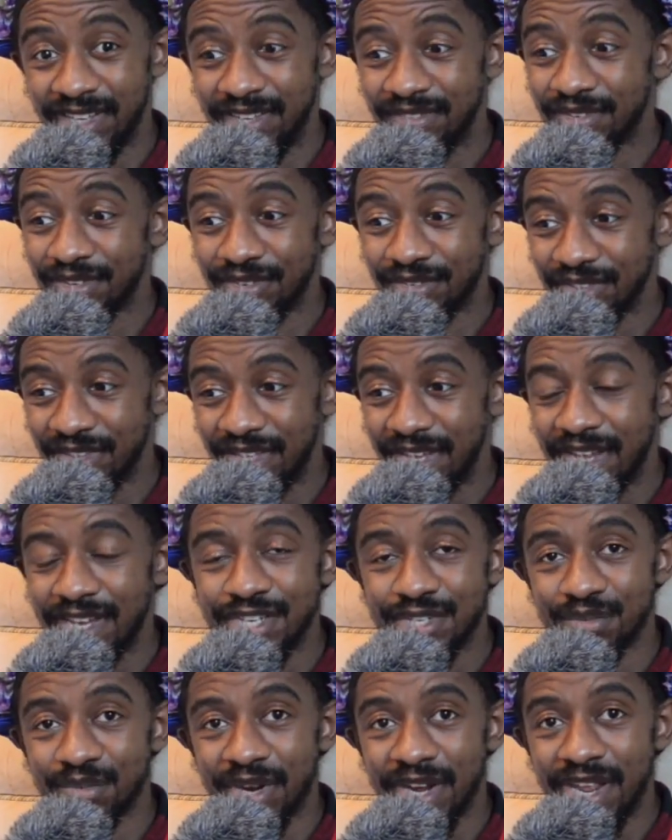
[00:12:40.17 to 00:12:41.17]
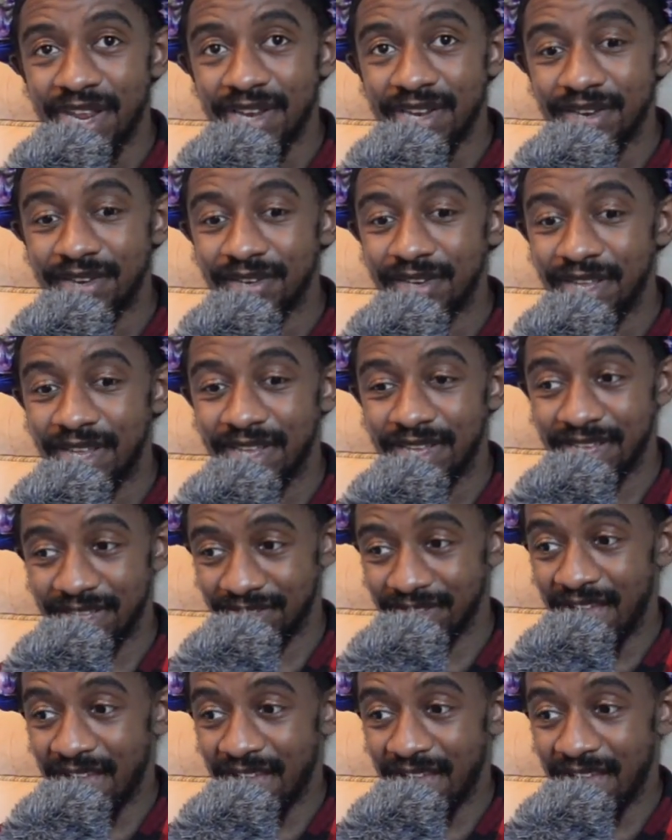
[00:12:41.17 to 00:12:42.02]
Even on the H1n, it